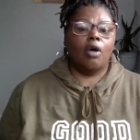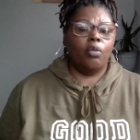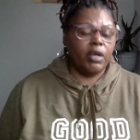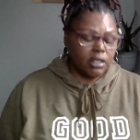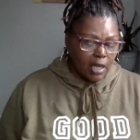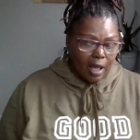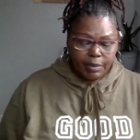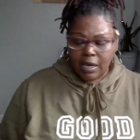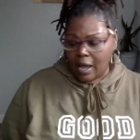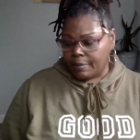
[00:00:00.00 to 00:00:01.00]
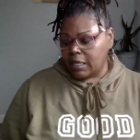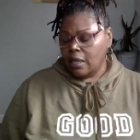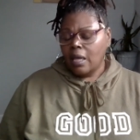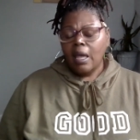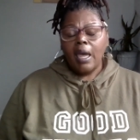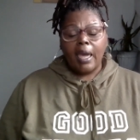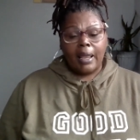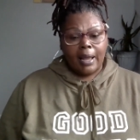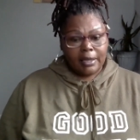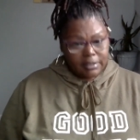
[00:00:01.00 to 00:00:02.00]
So I went to Hobby Lobby
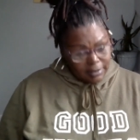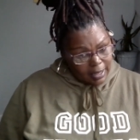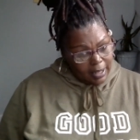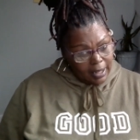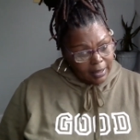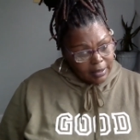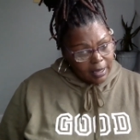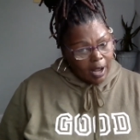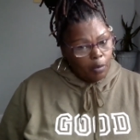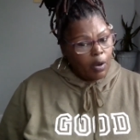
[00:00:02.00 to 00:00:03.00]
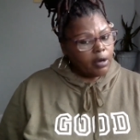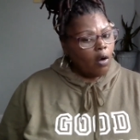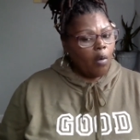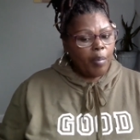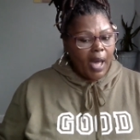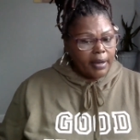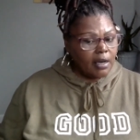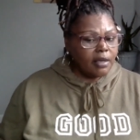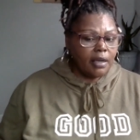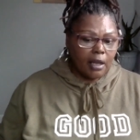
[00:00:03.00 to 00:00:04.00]
and I said that I wasn't going to buy
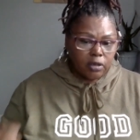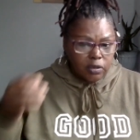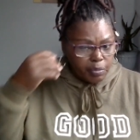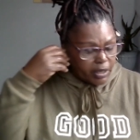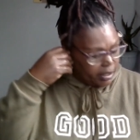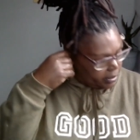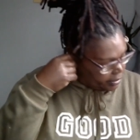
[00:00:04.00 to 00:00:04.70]
nothing else, but